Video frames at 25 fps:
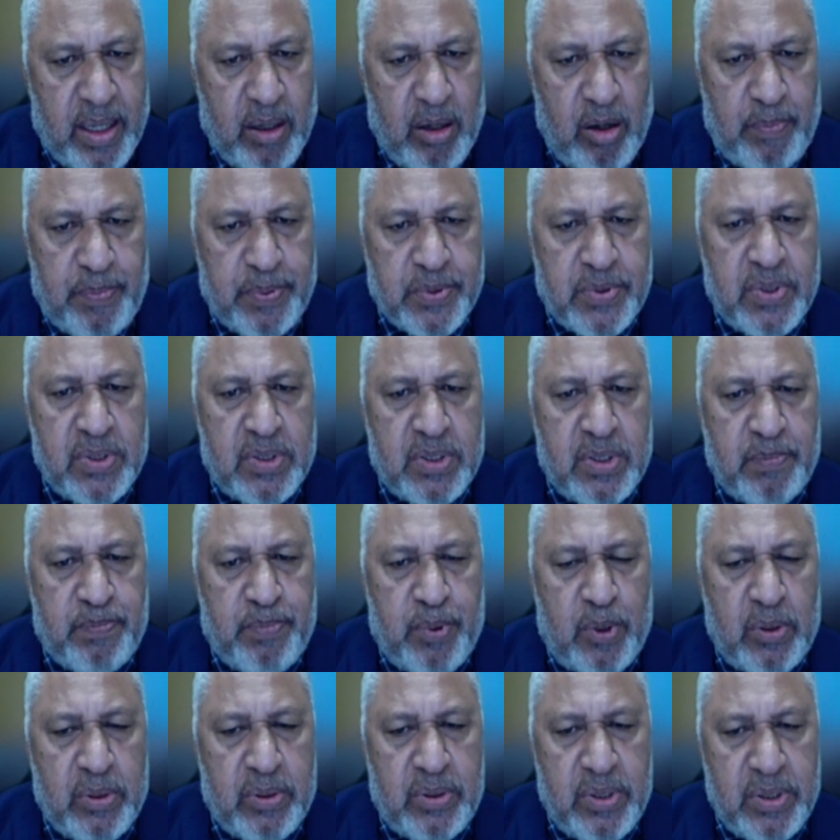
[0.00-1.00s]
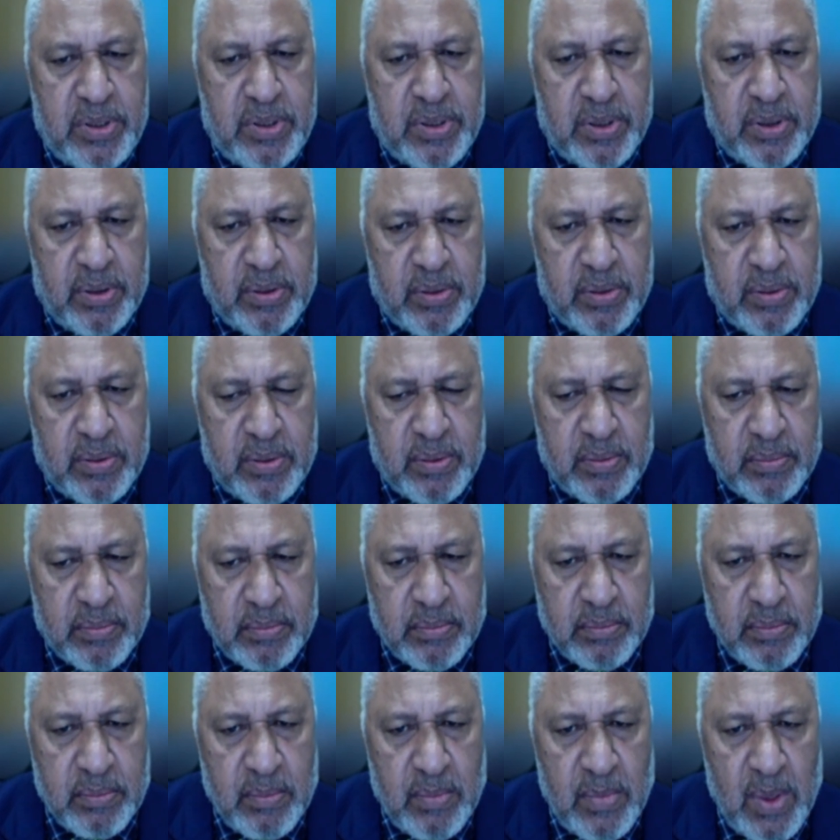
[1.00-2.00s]
by opposition politicians
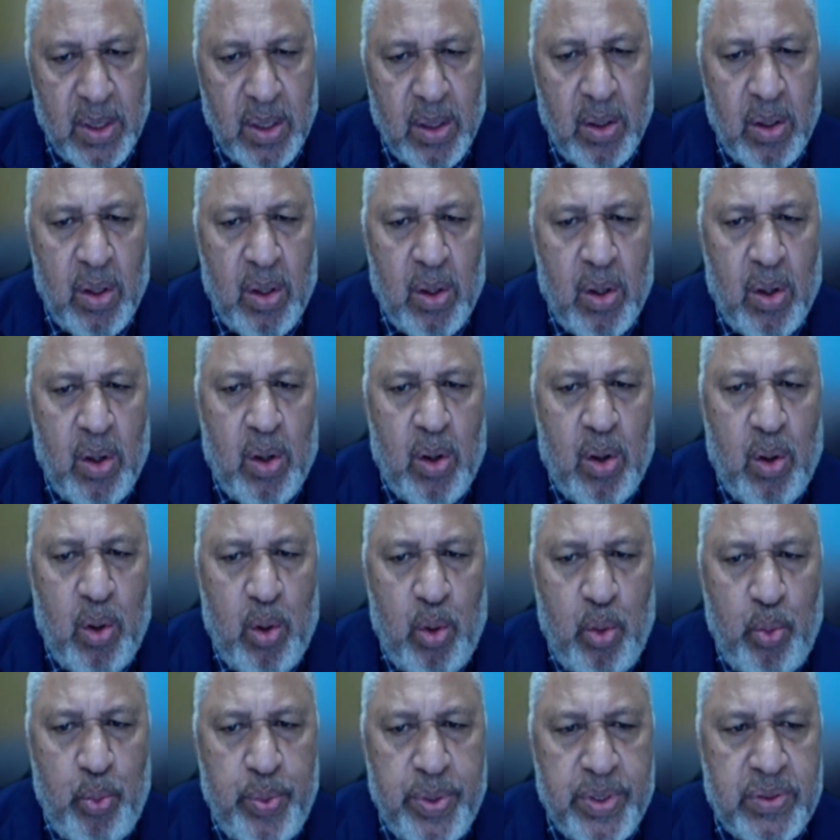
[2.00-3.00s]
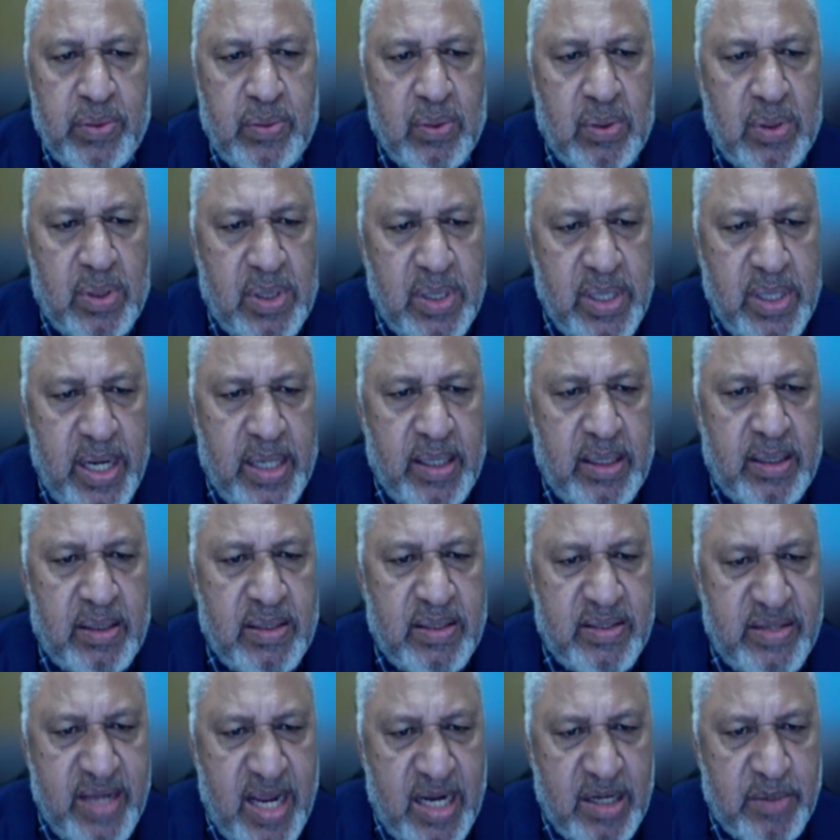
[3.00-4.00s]
who wish to create
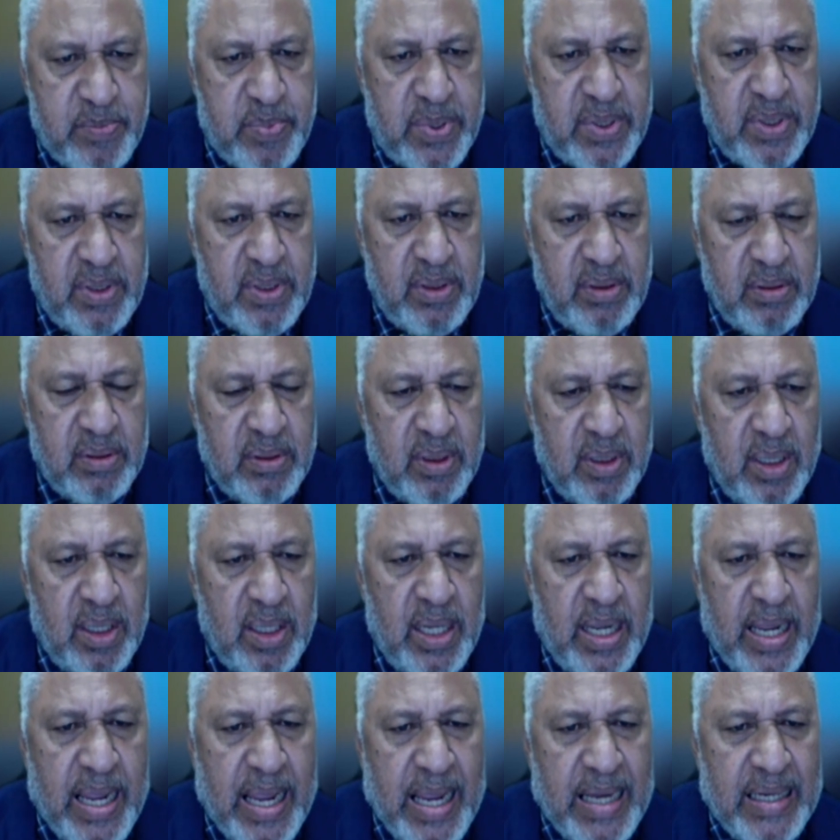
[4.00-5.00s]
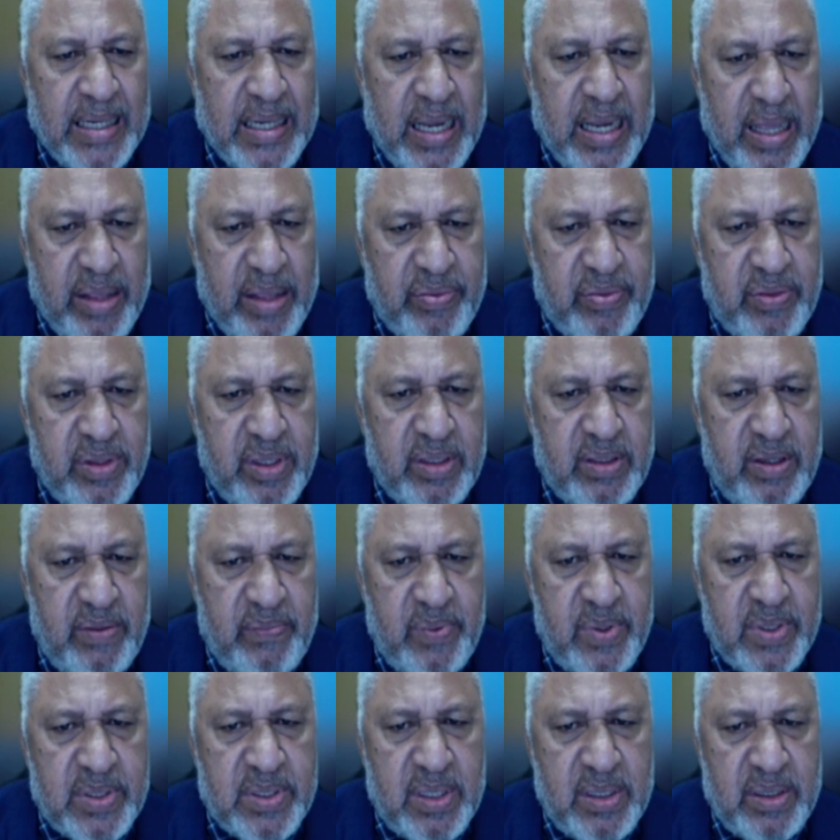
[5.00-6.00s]
resentment and ethnic
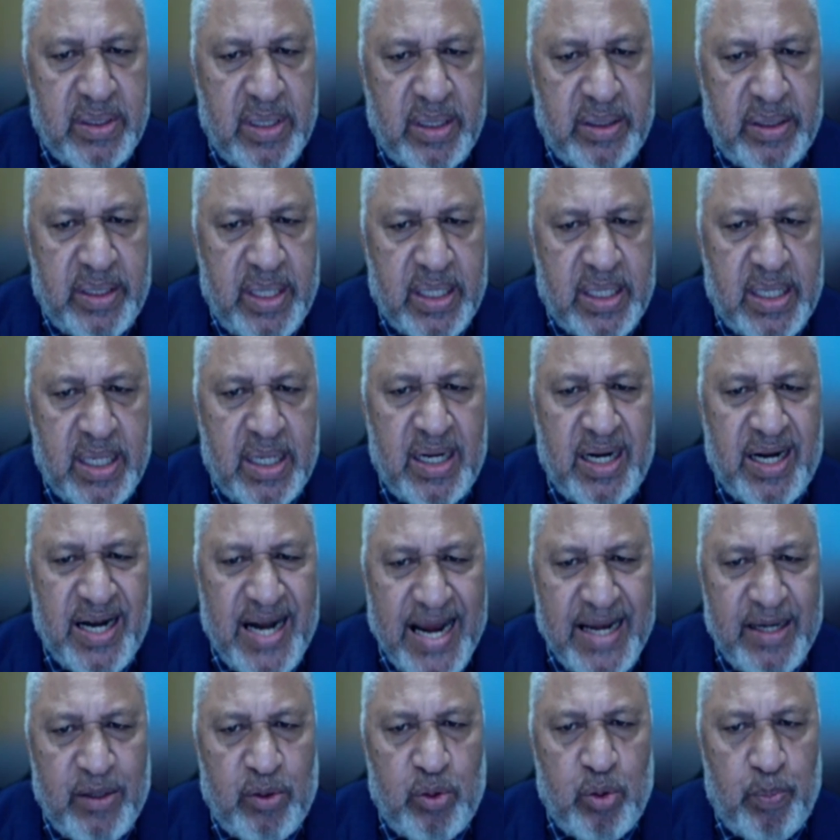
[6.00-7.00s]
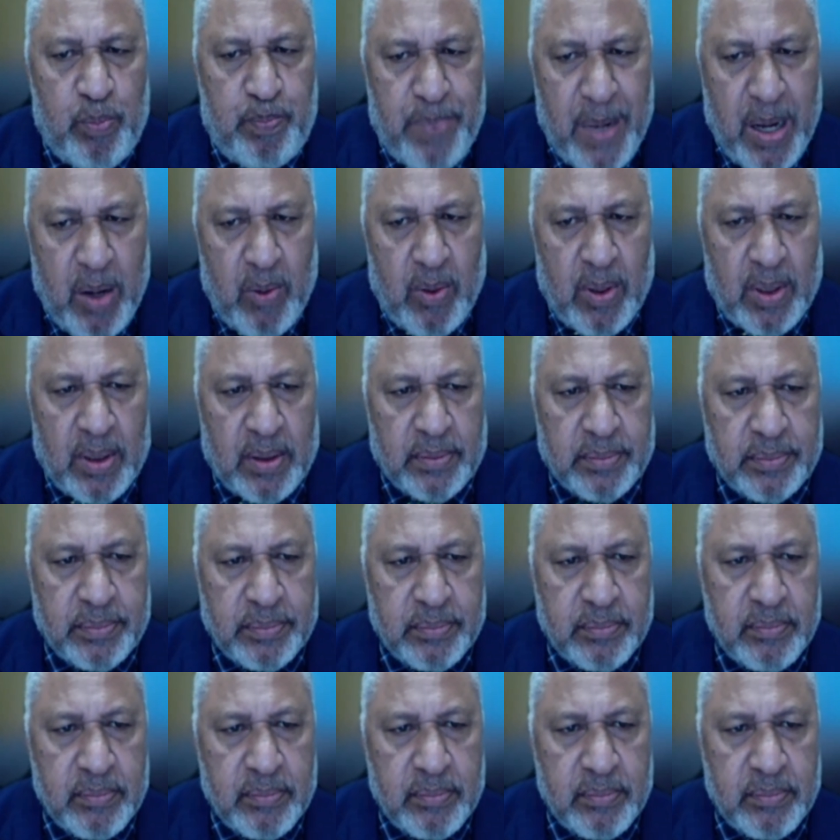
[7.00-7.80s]
division that they can ride to power.